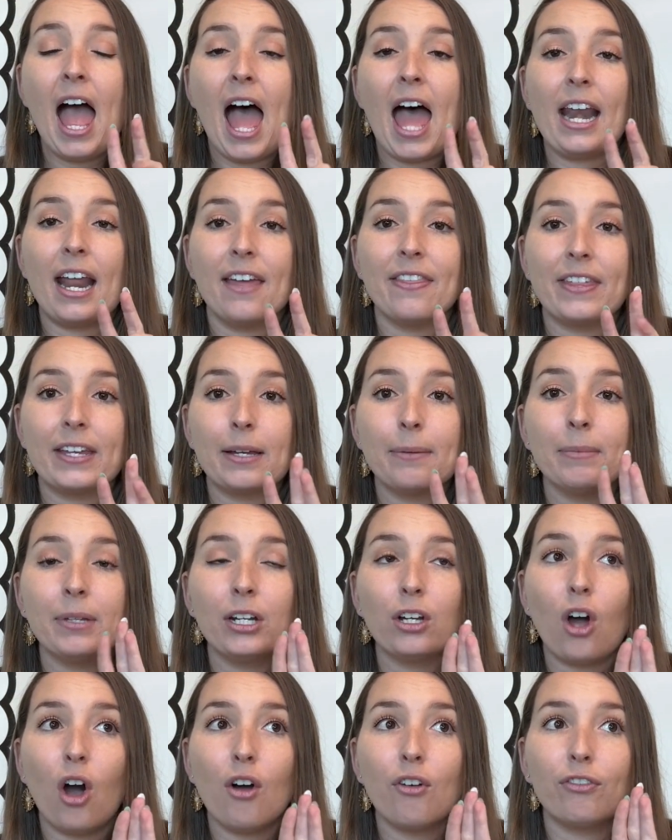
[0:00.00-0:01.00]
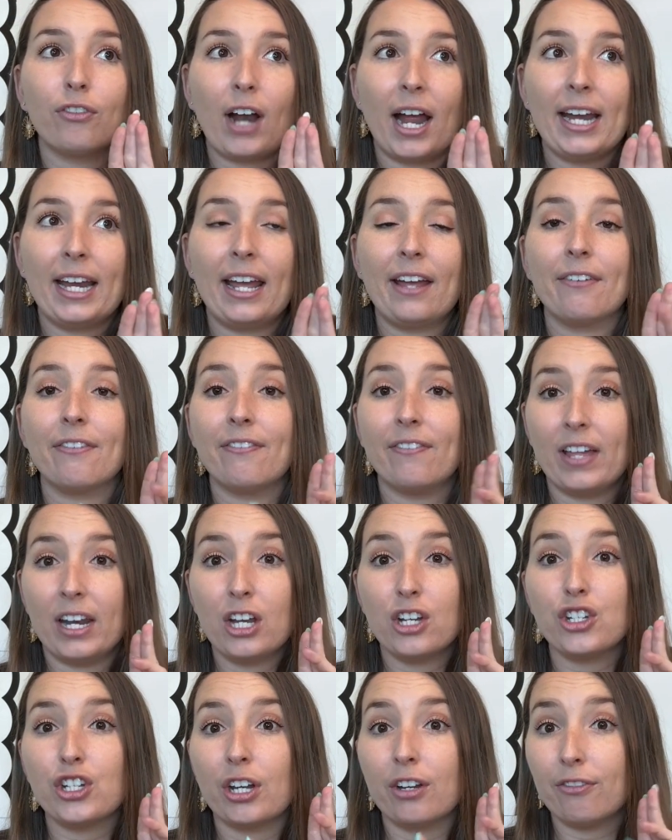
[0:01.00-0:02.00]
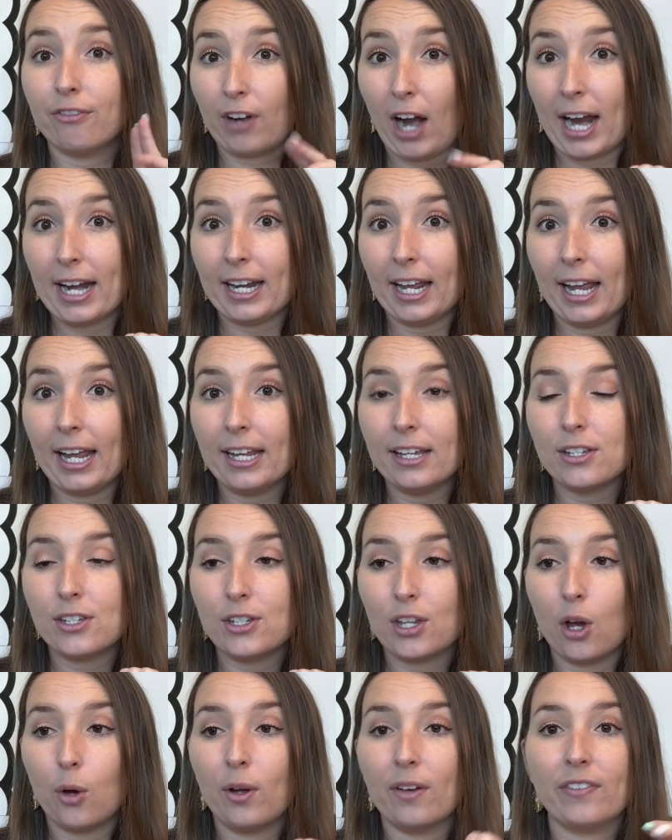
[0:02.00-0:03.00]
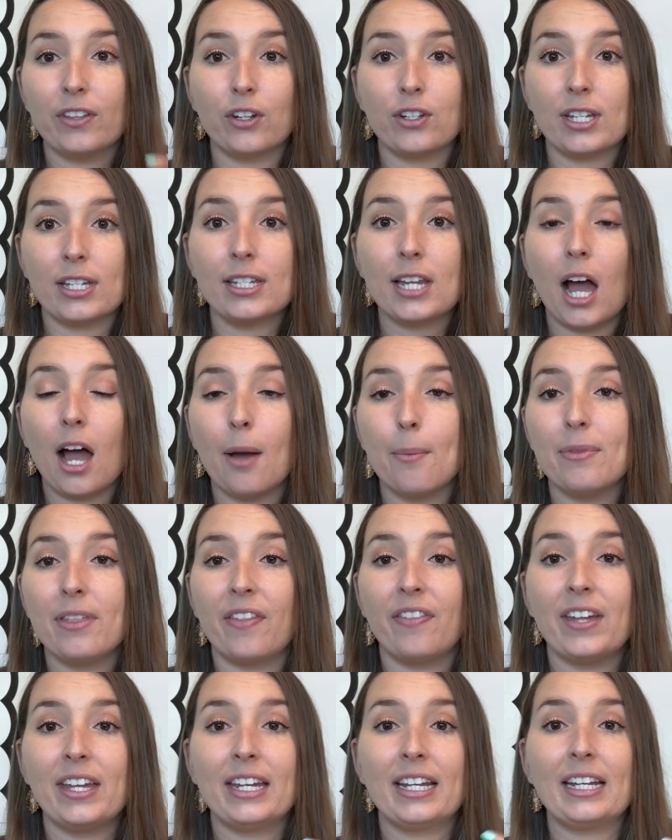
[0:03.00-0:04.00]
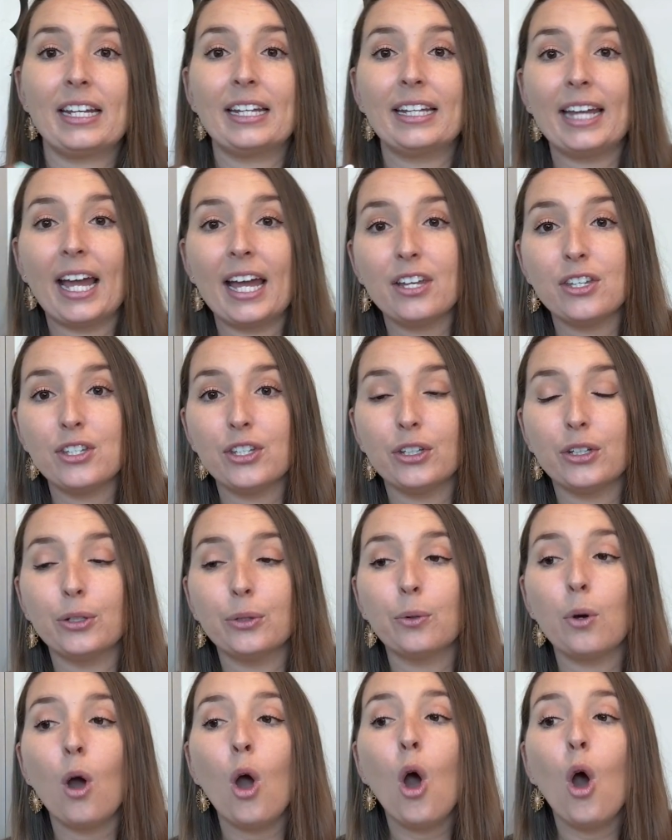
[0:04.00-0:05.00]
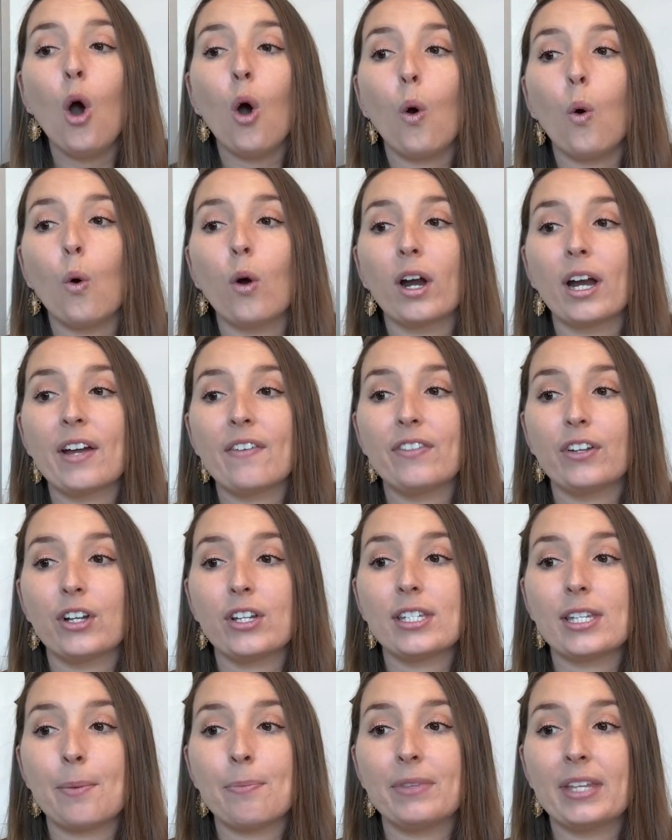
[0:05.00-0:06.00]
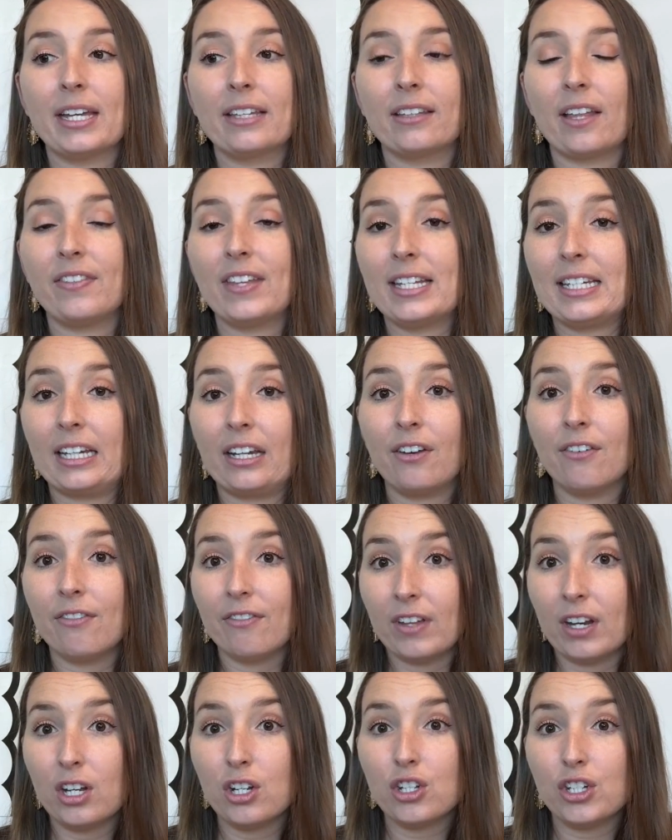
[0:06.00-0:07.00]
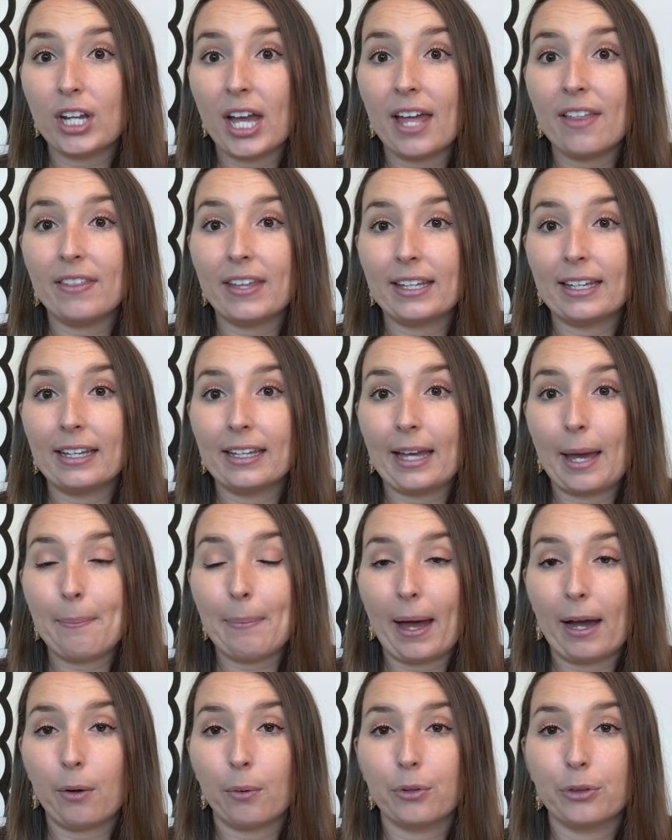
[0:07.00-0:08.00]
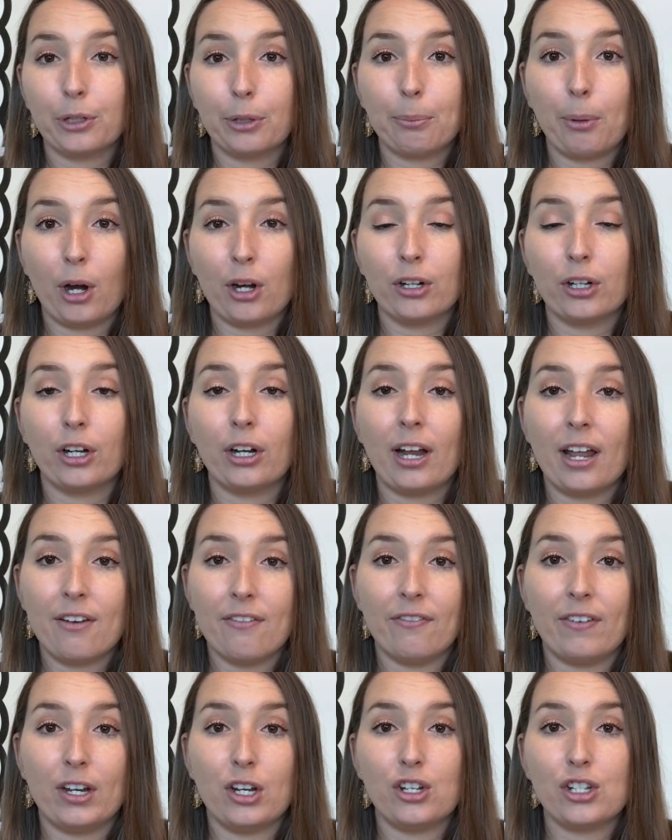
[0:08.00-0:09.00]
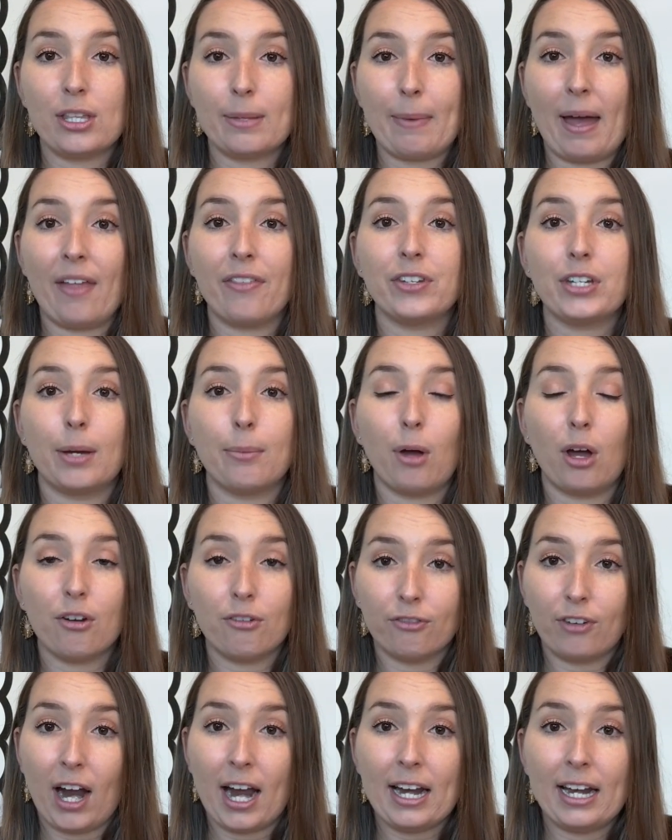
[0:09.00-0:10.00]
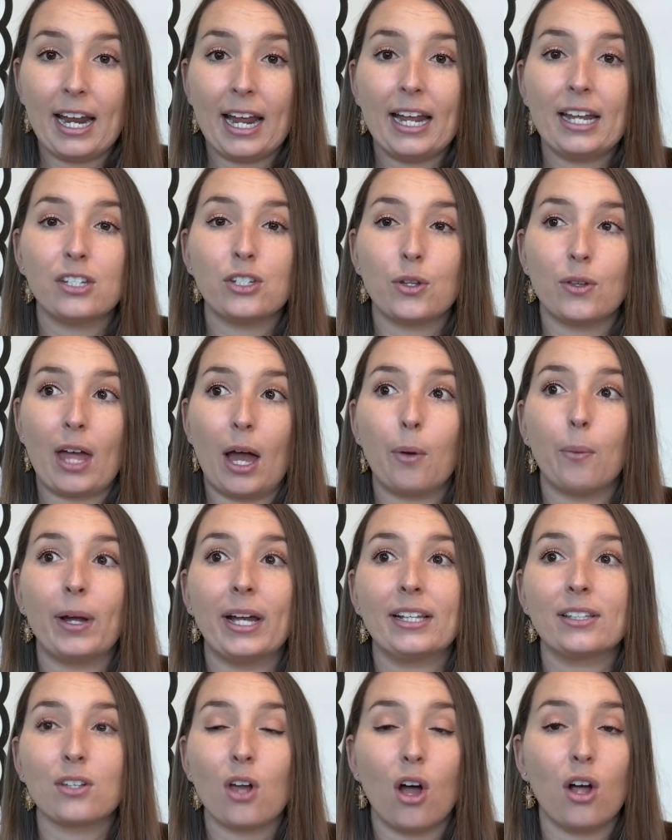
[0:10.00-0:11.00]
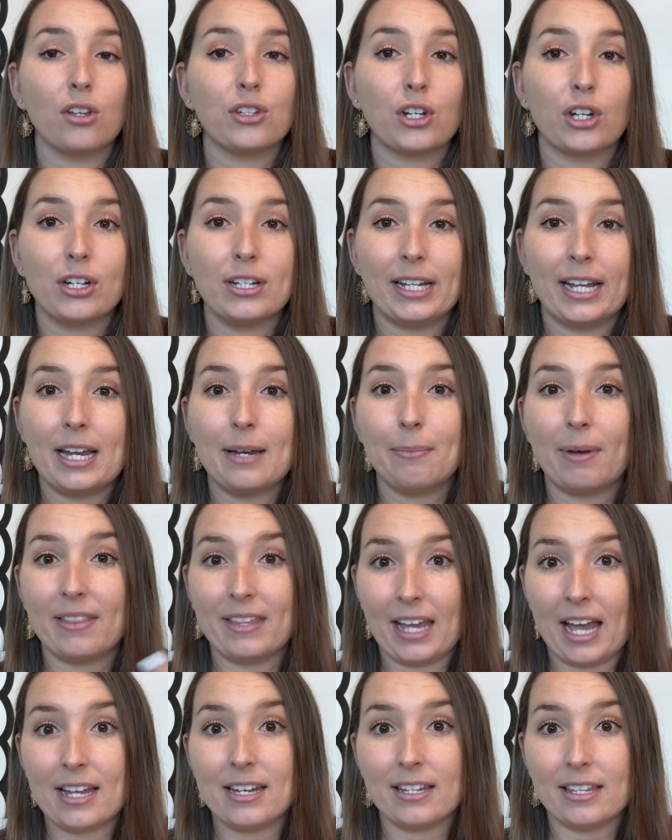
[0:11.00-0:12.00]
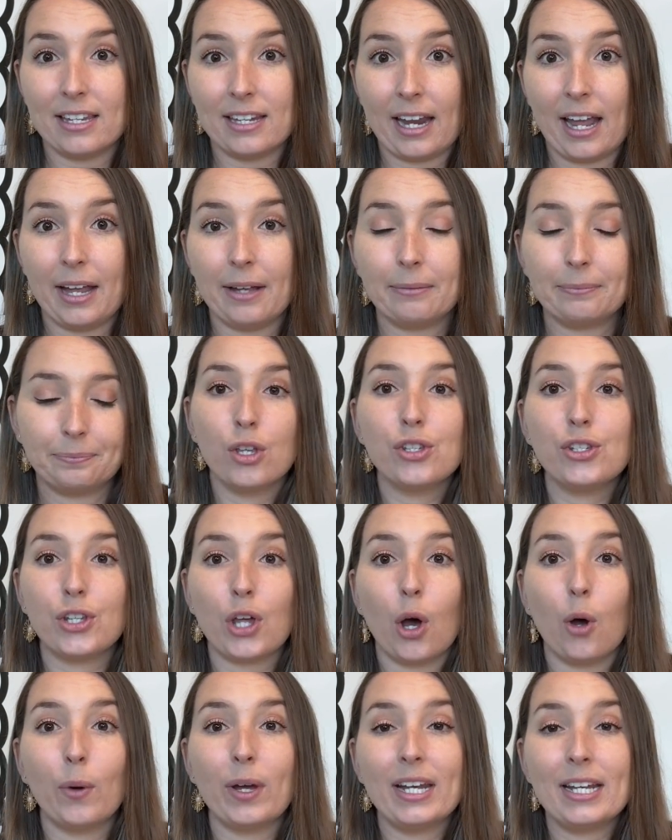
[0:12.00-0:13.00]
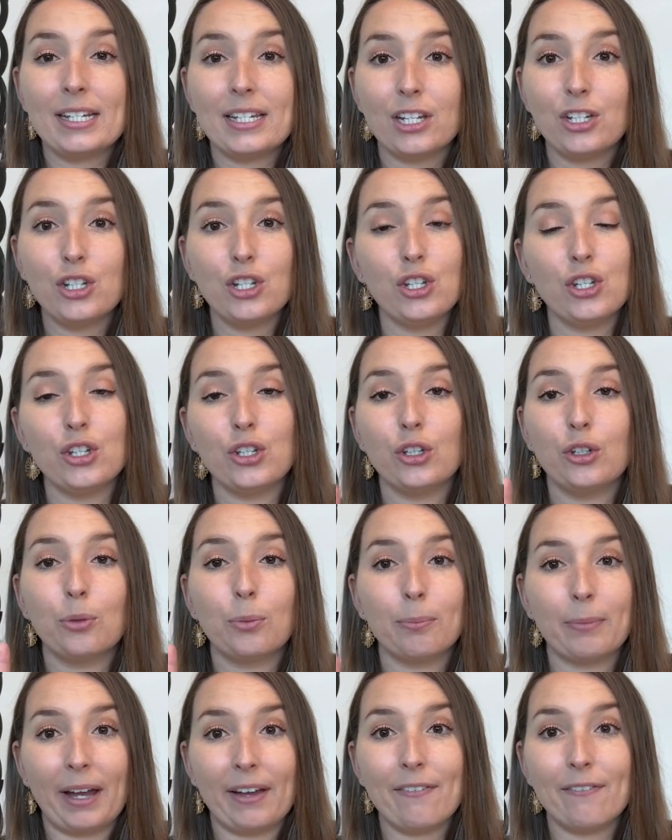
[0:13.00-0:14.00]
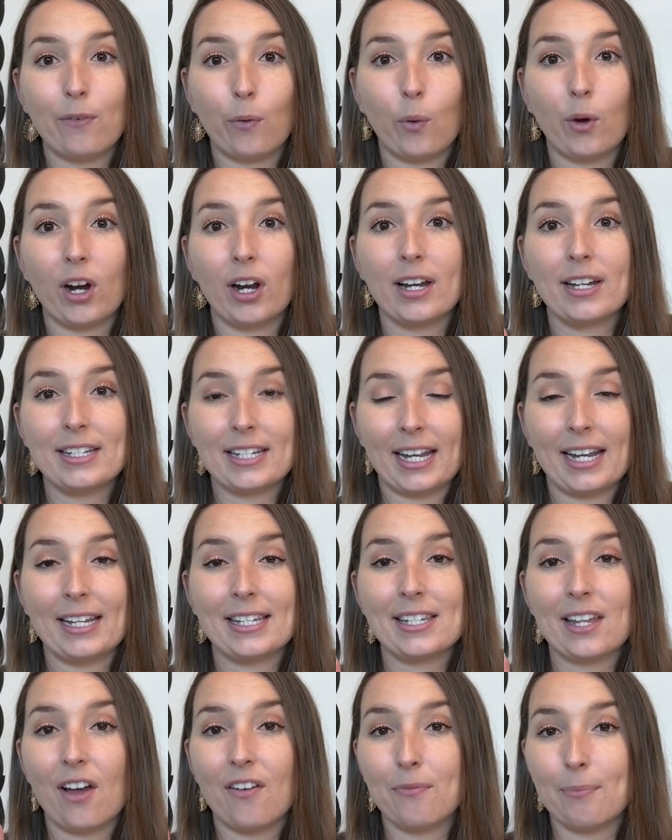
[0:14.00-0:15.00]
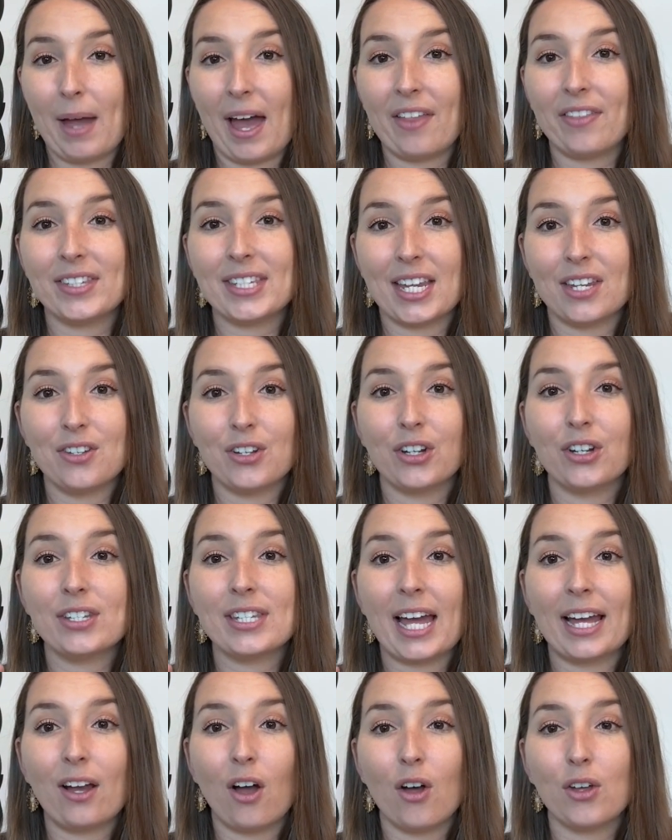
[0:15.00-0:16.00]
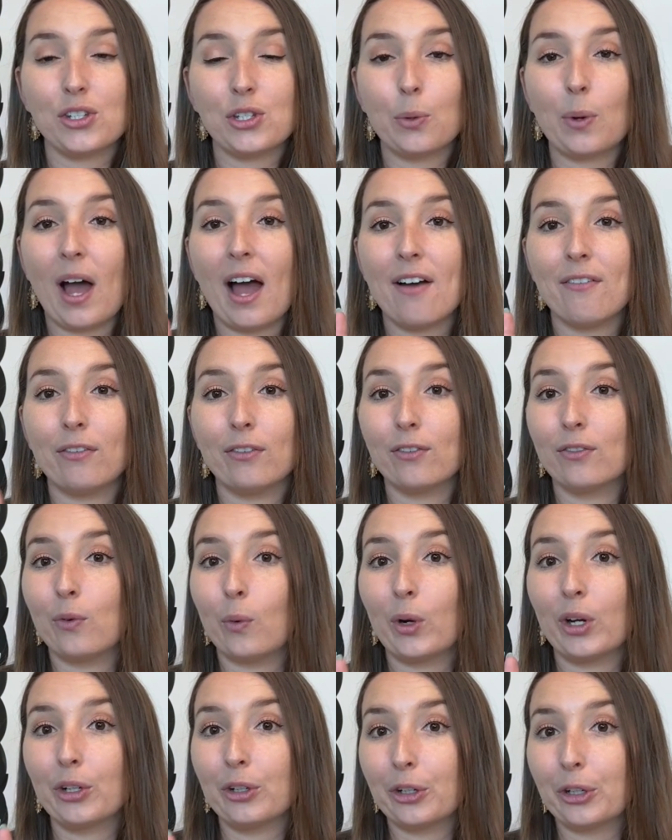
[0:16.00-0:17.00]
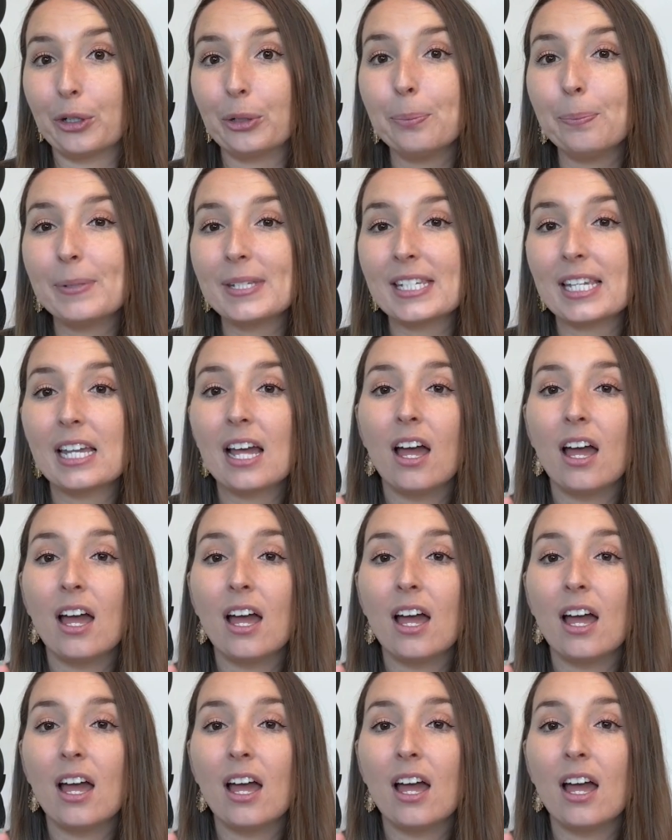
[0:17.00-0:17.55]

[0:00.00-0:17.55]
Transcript: And I think I'm going to call Friday Finish It Friday. So if there's a tub that they didn't get to, or if there's something that they didn't finish yet, they can get back with their partner and finish the math tub on Friday. So that way it's all turned in by the end of the day. So, in addition to my four days of math centers, I also have four groups.